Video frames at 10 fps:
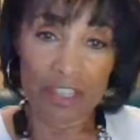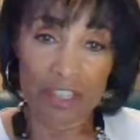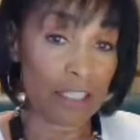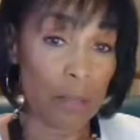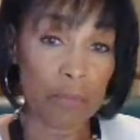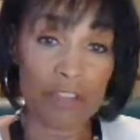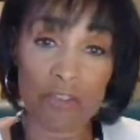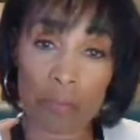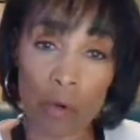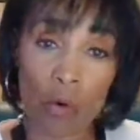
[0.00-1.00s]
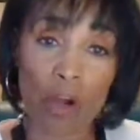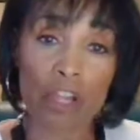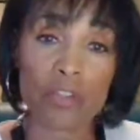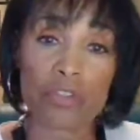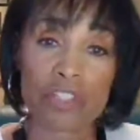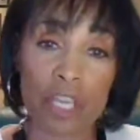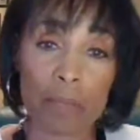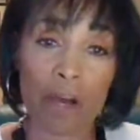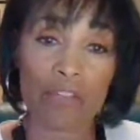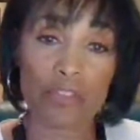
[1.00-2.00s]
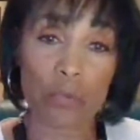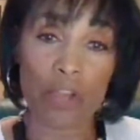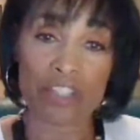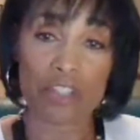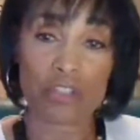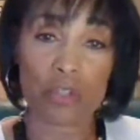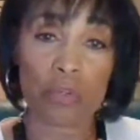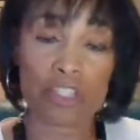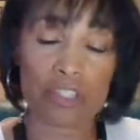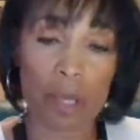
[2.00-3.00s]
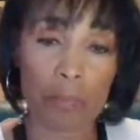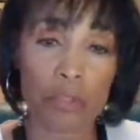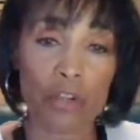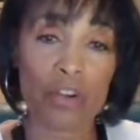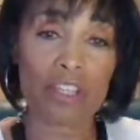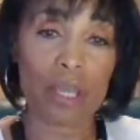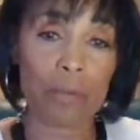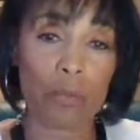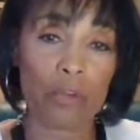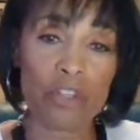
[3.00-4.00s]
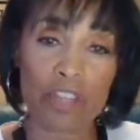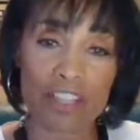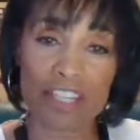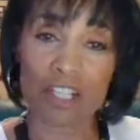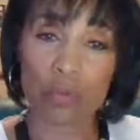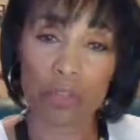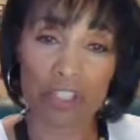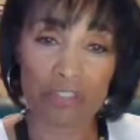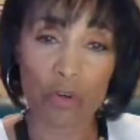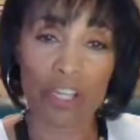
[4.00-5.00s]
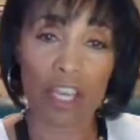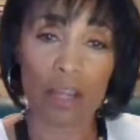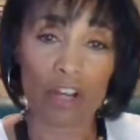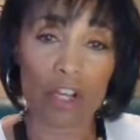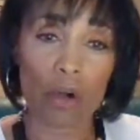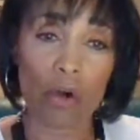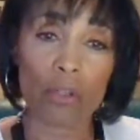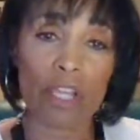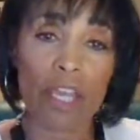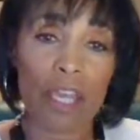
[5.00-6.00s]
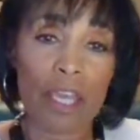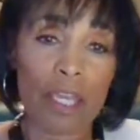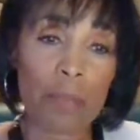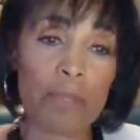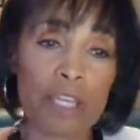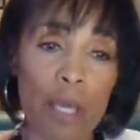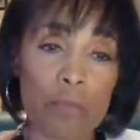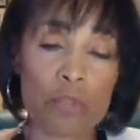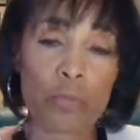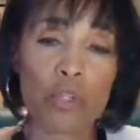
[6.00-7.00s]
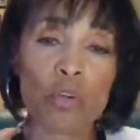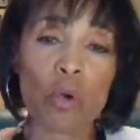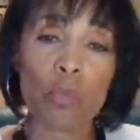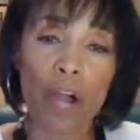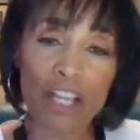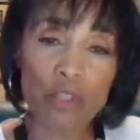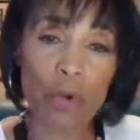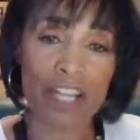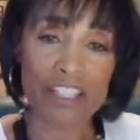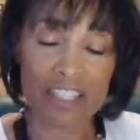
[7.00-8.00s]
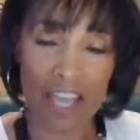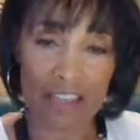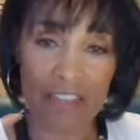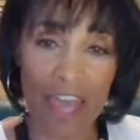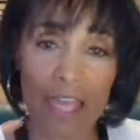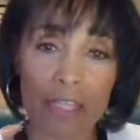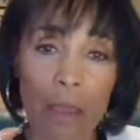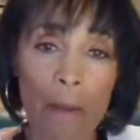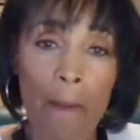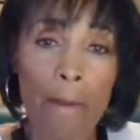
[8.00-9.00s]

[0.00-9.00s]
they heat it up even more. You skim off the residue. It's not pure yet. But when you get that 24 karat gold, it becomes pure. Why do I say that?